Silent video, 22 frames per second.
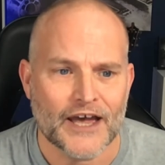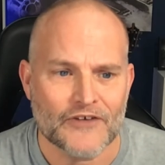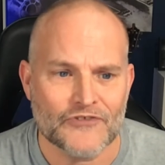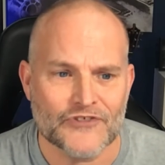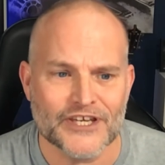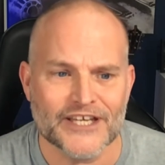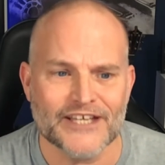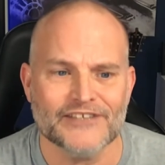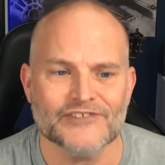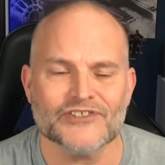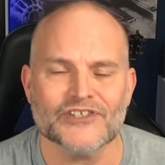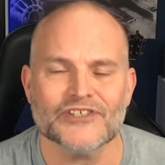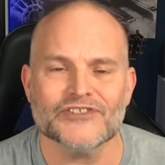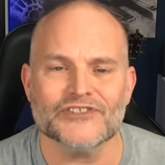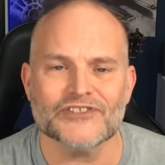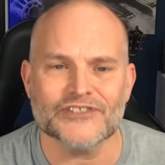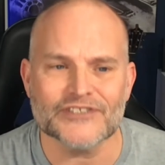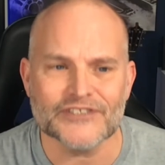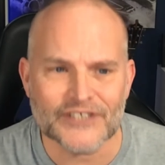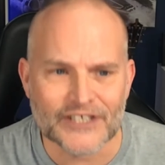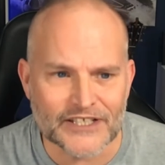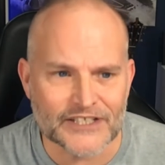these
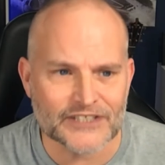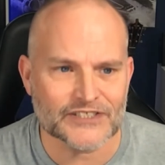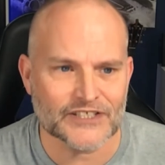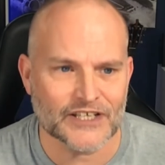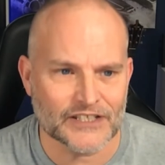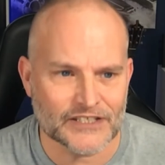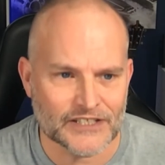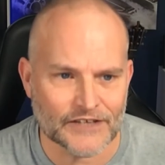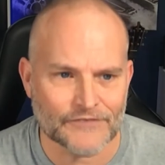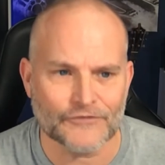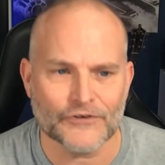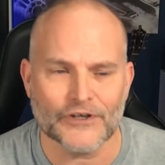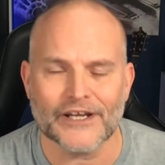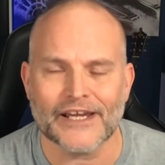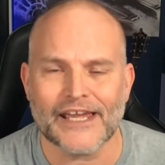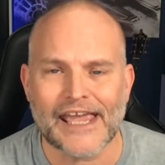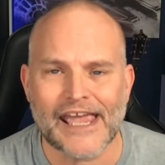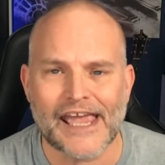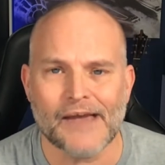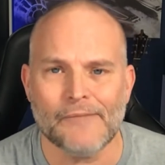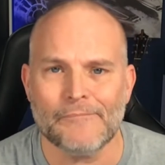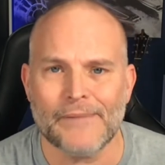6 different
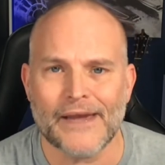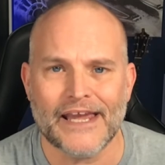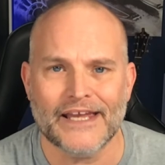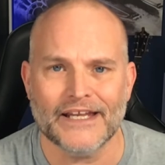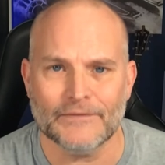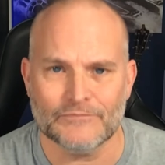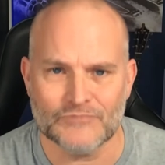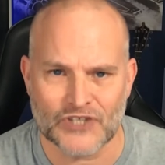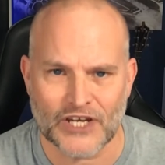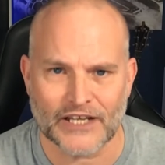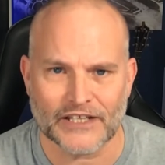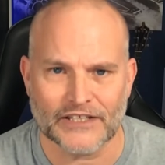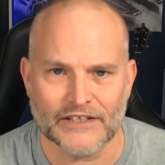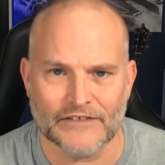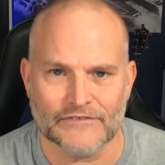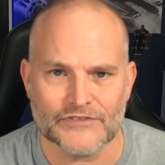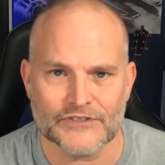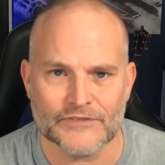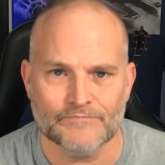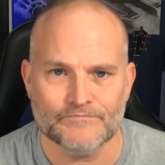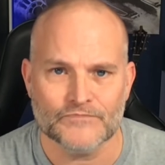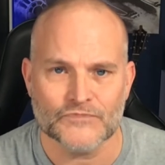campaign
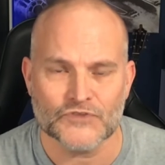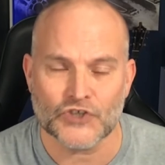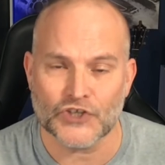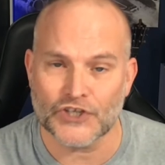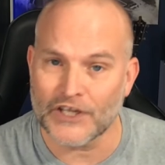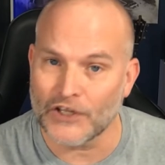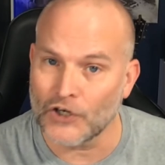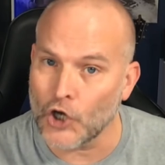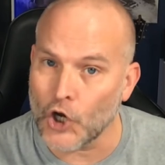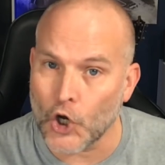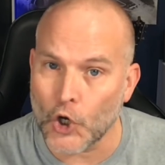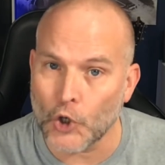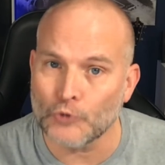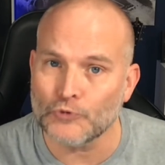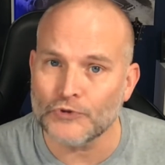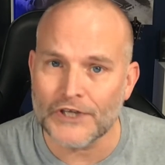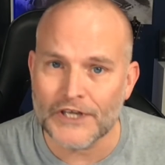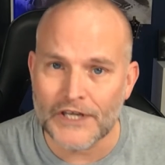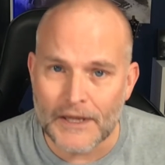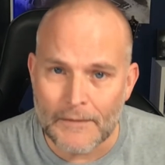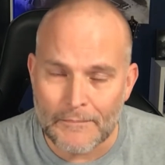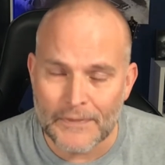objectives. So you can
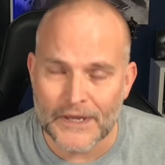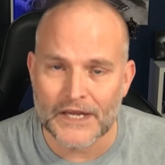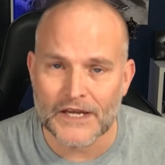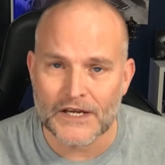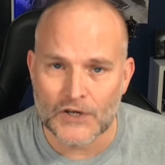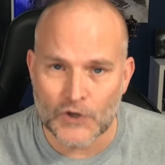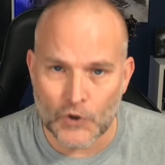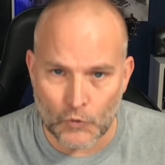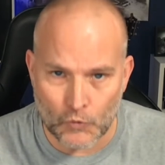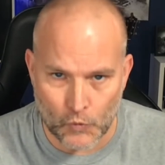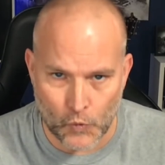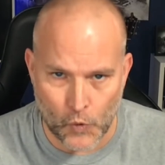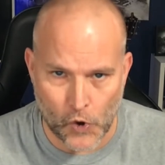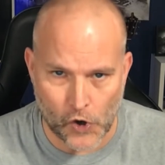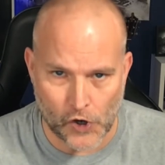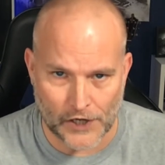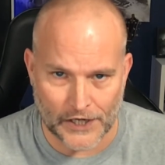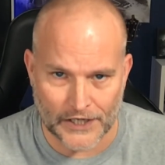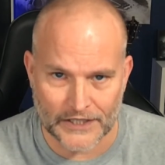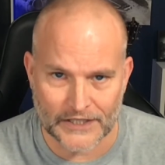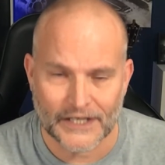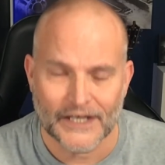only pick
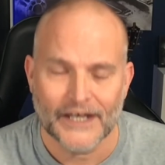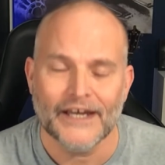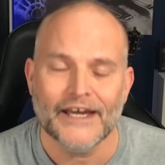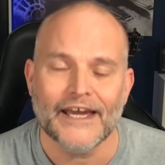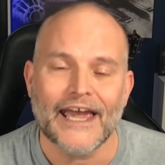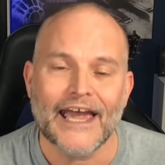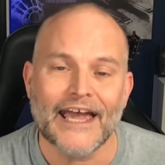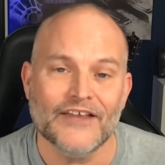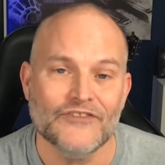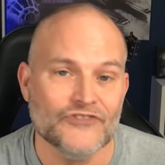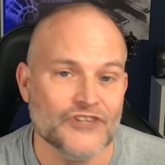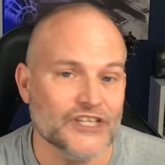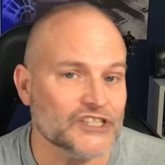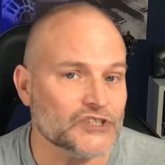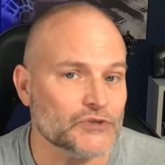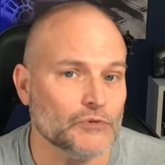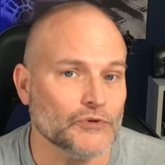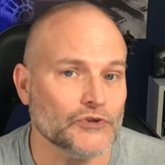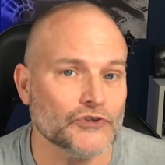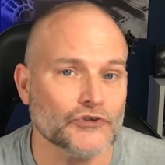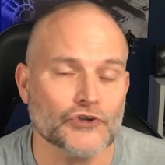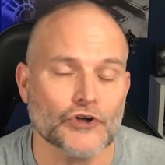one, and this
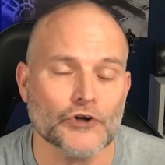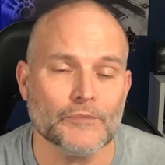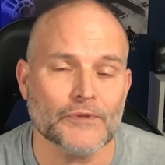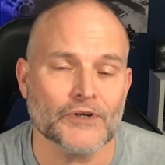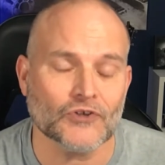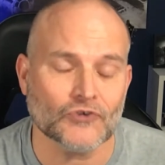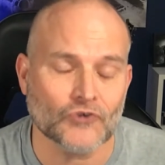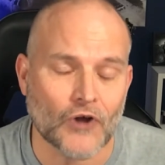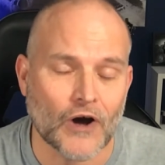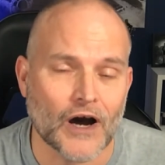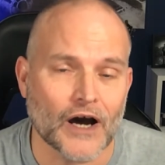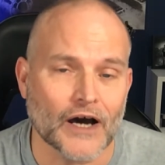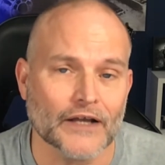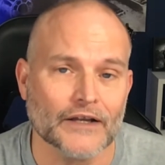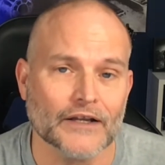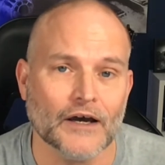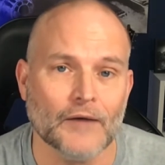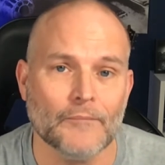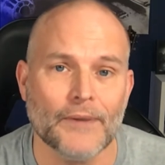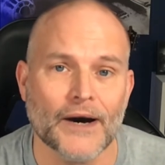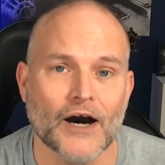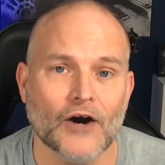will determine a lot
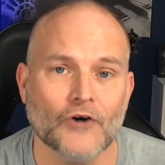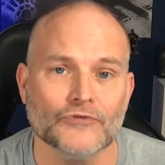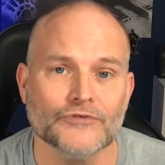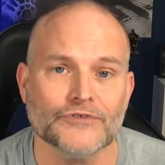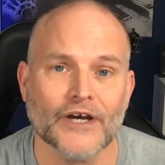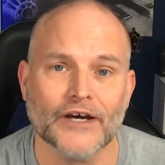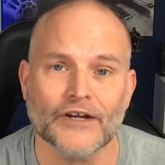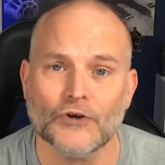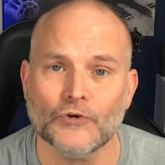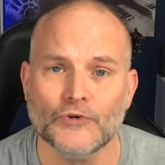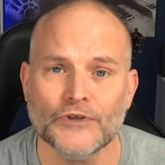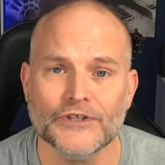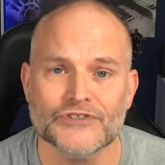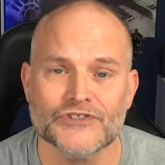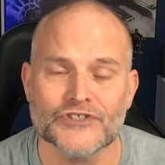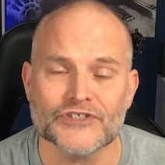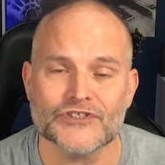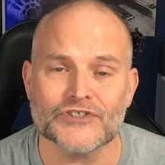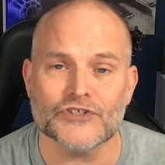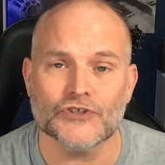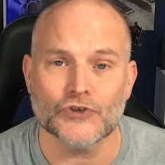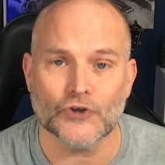about not only
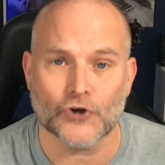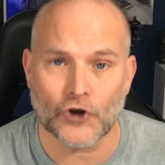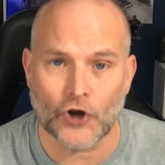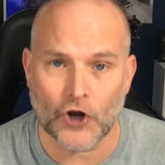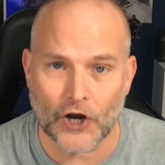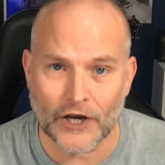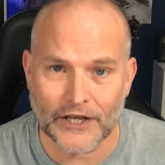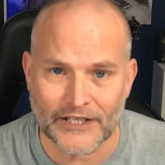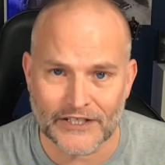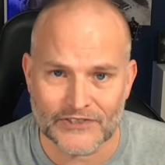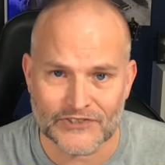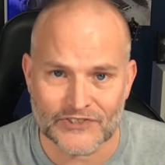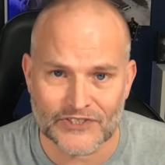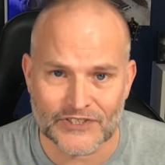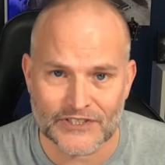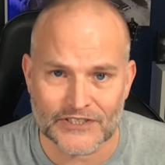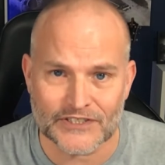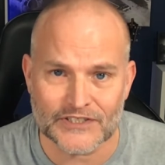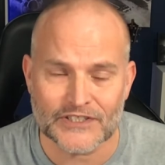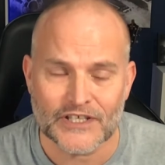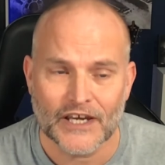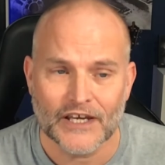just your
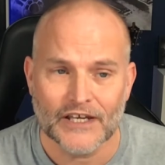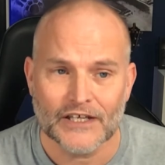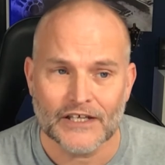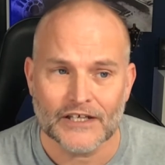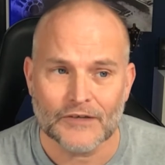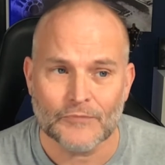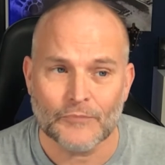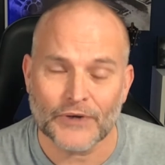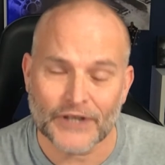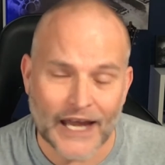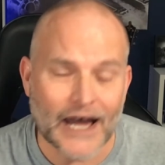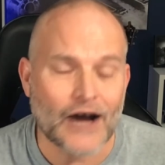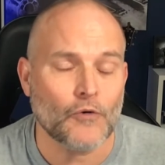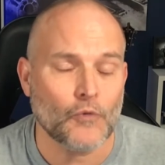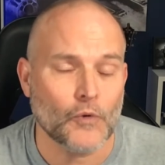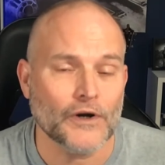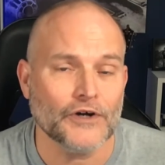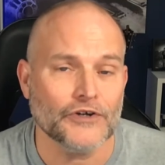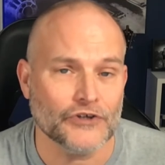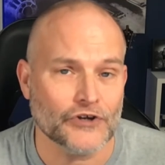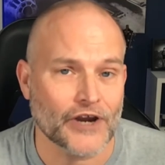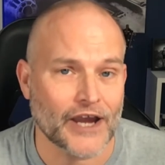audiences, but how
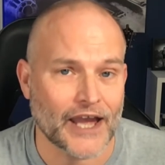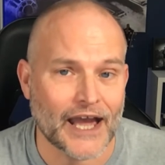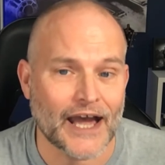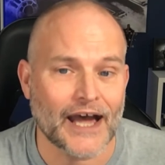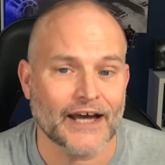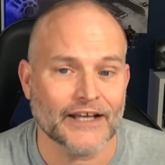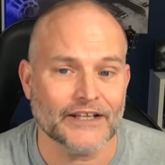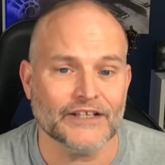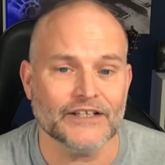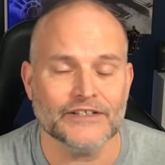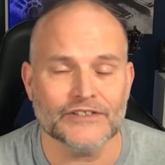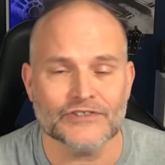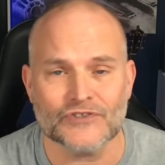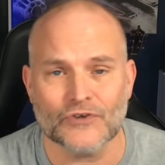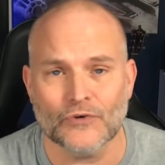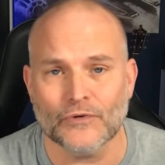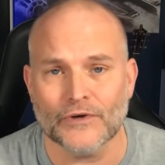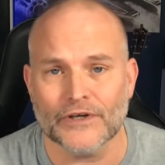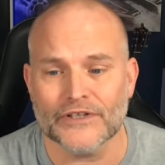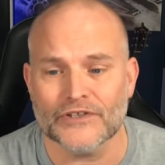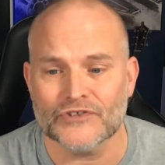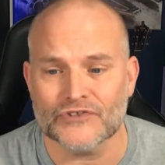well your ad is
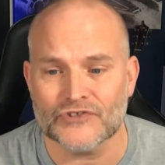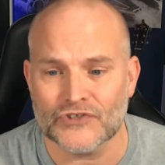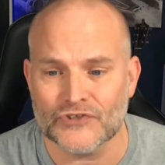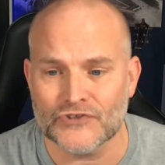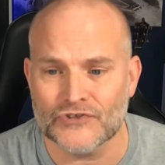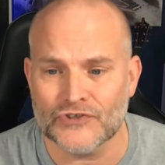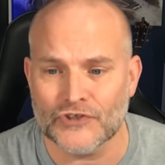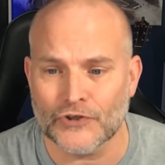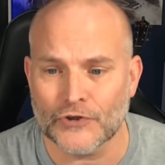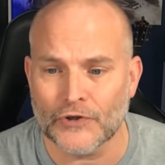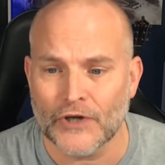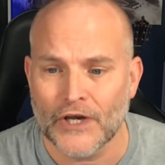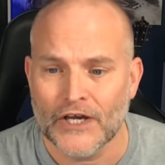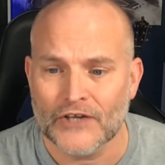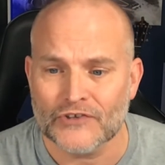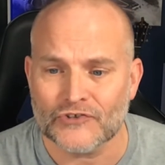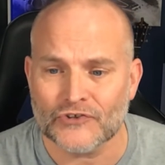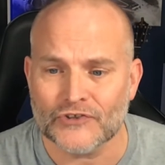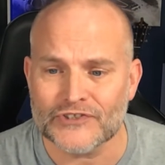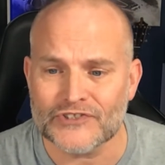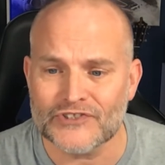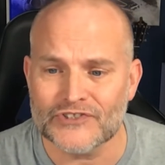going to do.
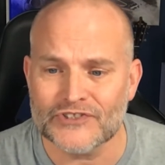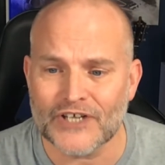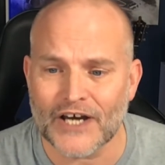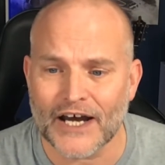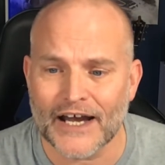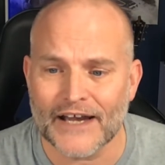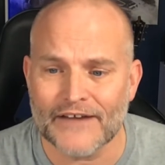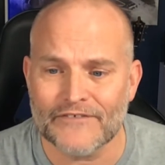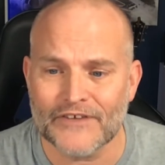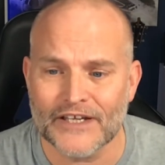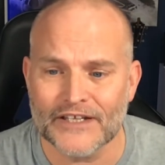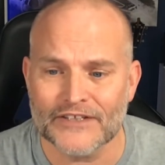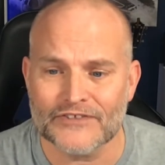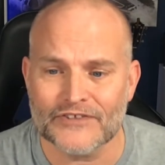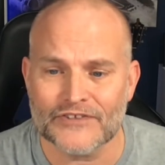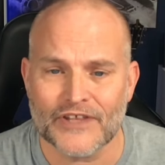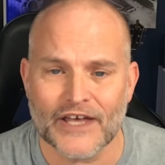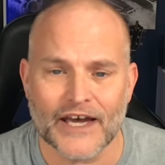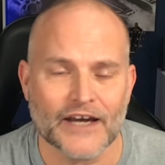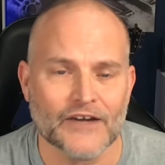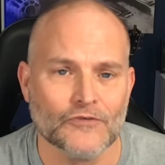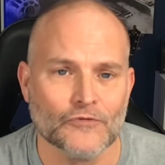So let's dive into
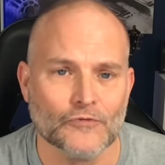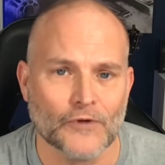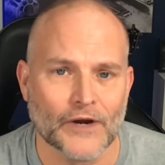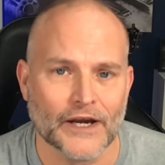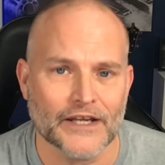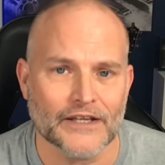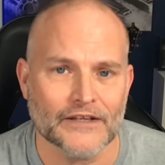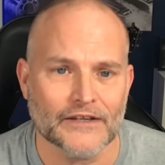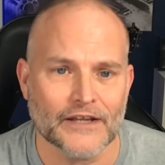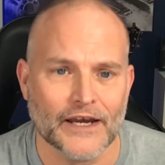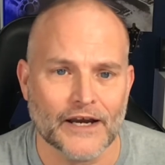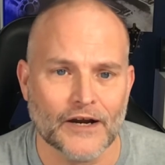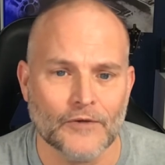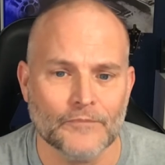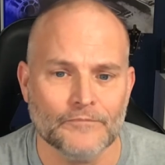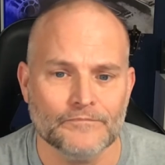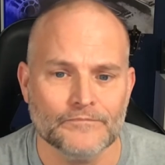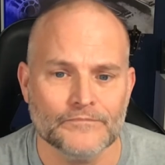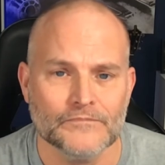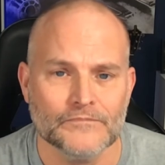that right now.